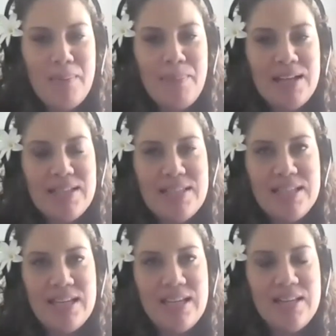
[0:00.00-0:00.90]
But
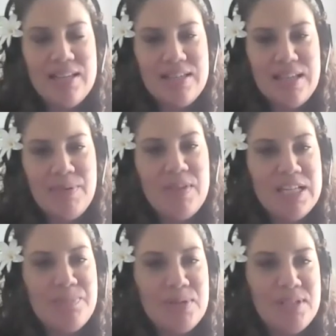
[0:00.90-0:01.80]
some of
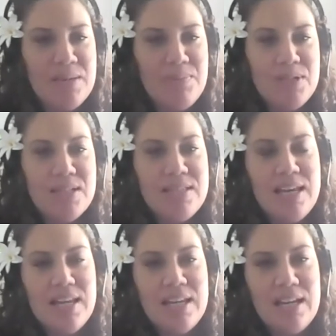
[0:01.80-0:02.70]
these perceptions
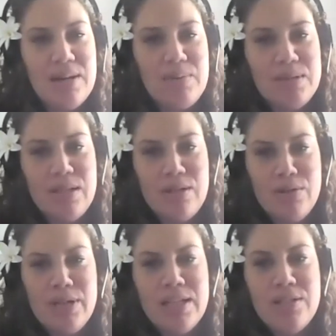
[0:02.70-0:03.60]
that Nick was
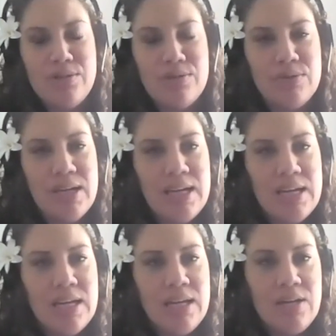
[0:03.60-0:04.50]
alluding to
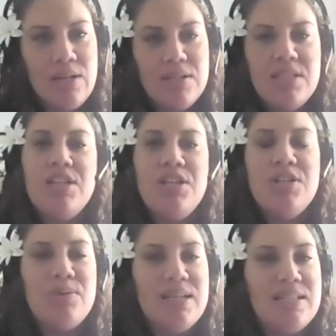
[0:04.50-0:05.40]
continue
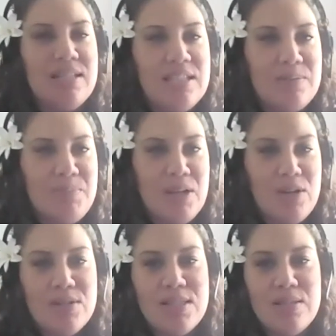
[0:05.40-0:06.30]
to exist
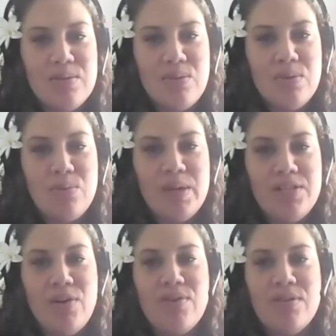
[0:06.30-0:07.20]
because we
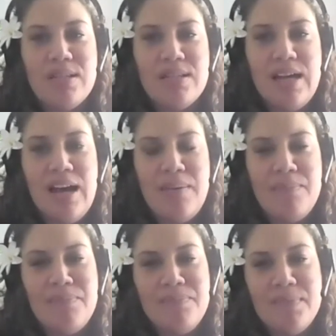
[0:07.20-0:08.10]
don't,
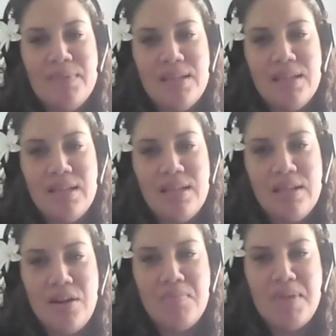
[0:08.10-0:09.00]

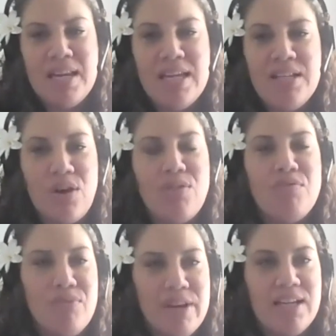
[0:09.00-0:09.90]
many
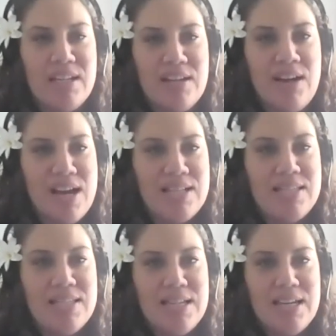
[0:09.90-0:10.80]
don't recognize